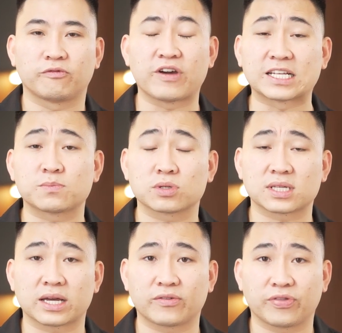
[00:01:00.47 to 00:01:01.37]
Facebook
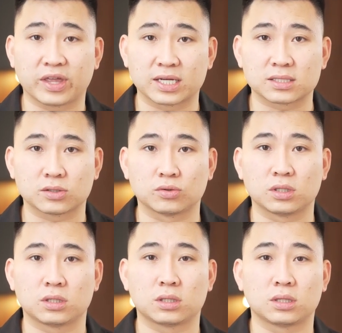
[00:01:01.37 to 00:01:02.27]
side of things.
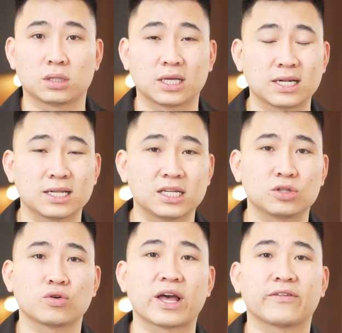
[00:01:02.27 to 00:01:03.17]
You didn't
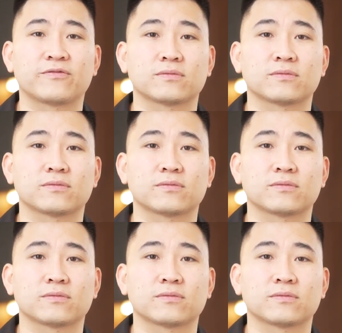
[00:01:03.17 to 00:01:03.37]
need to have